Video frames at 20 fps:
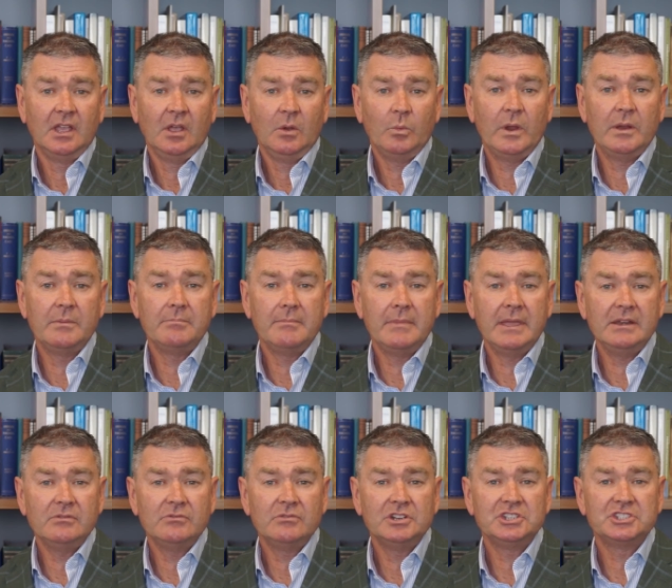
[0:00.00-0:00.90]
When
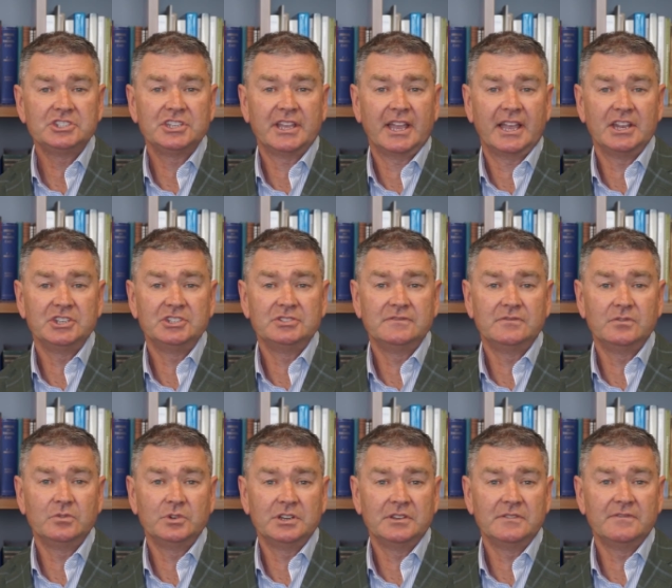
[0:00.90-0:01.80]
men reach the age of
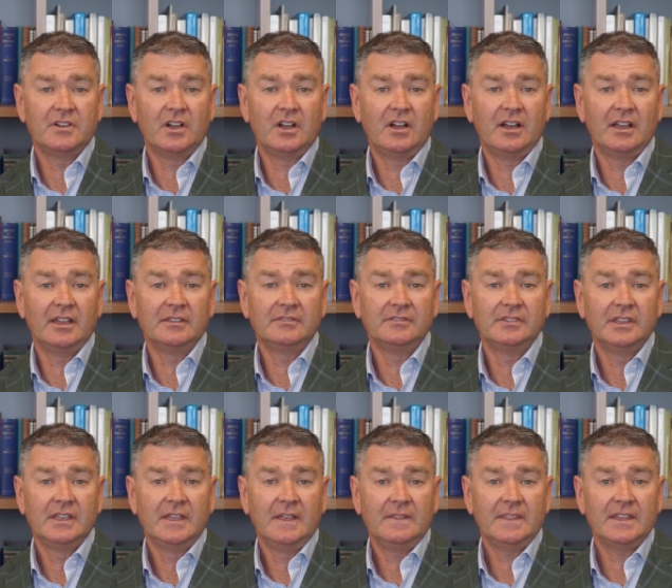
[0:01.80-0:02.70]
45,
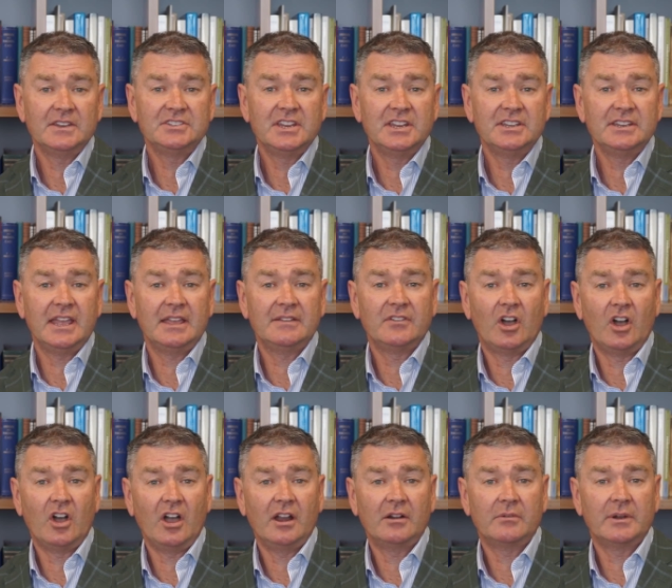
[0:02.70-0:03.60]
they tend to have
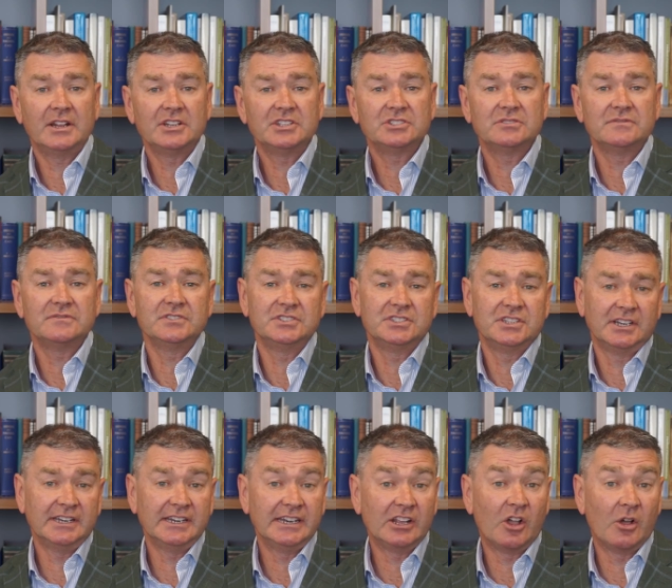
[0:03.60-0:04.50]
higher rates of
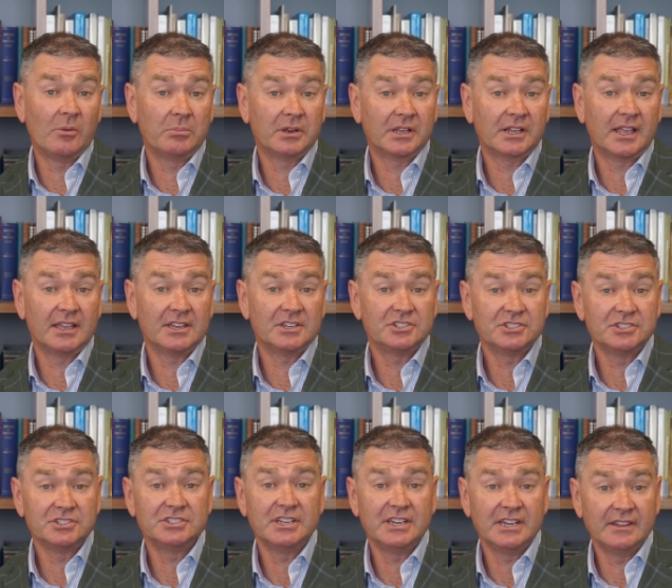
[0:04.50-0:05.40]
fertility
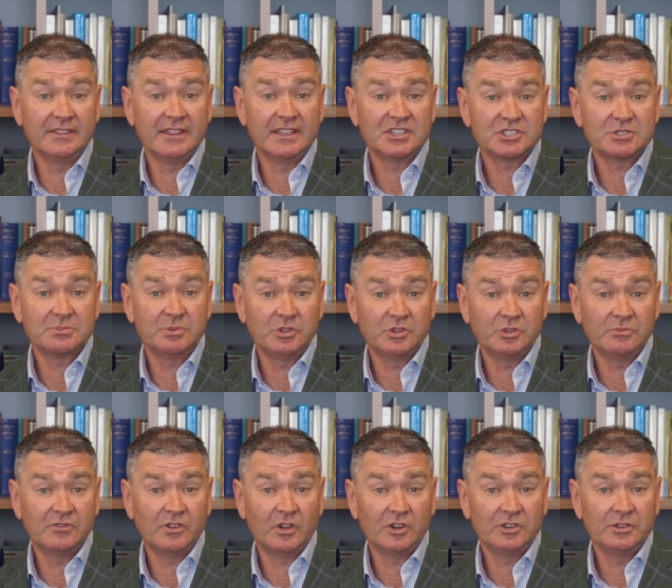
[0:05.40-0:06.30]
complications in their sperm
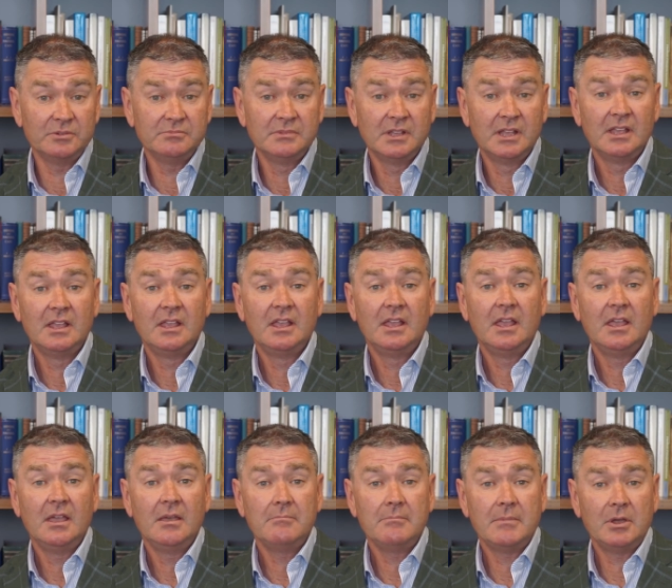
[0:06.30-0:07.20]
volume,
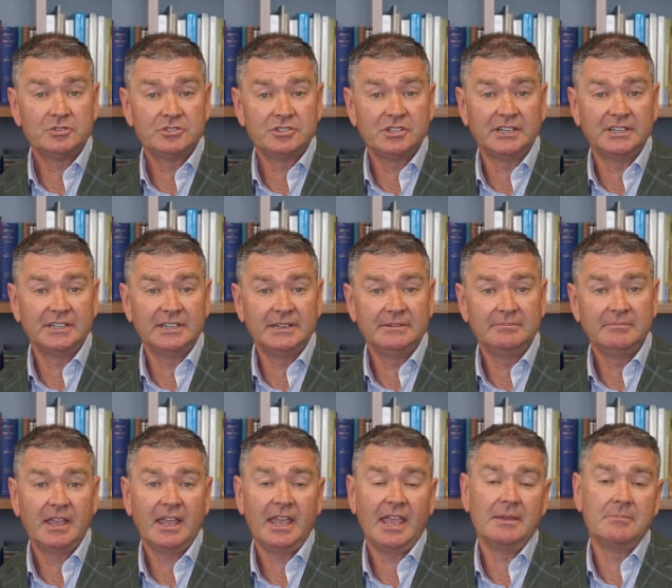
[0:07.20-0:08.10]
motility,
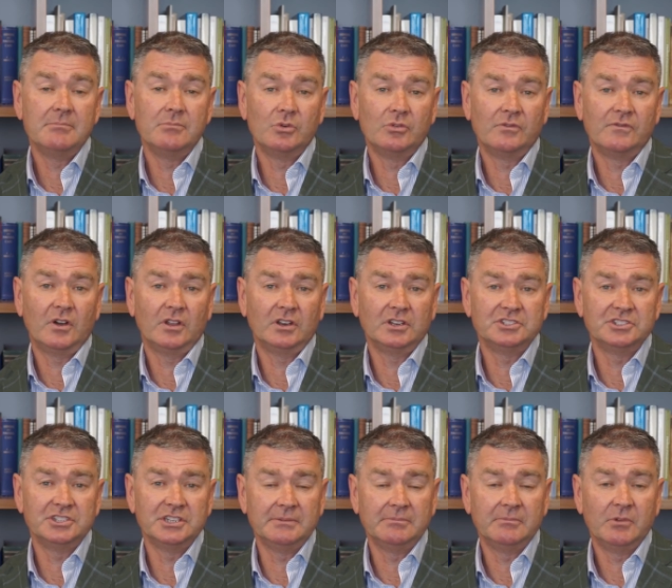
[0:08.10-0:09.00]
and
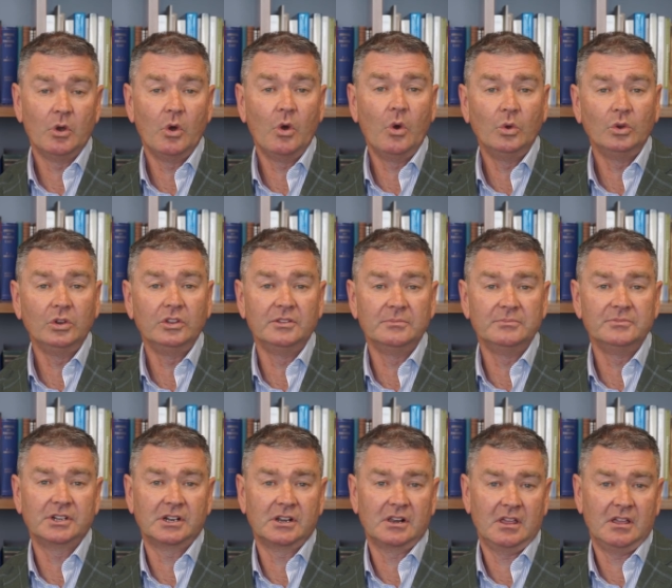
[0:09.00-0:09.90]
morphology, all of them
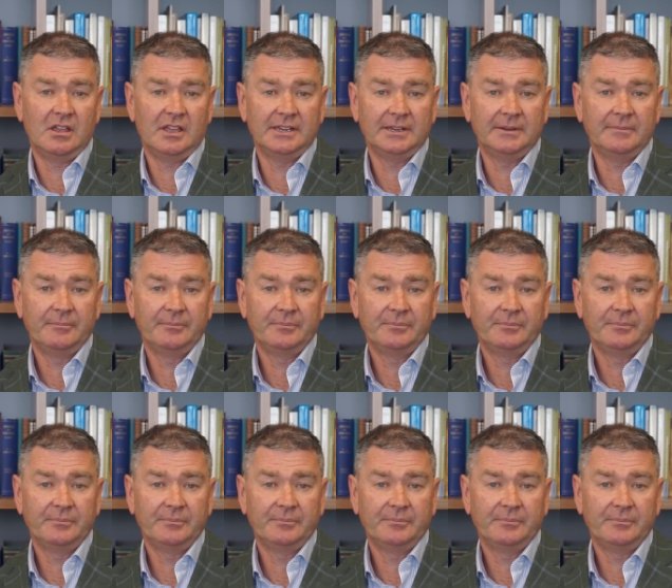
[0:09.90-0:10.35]
declining.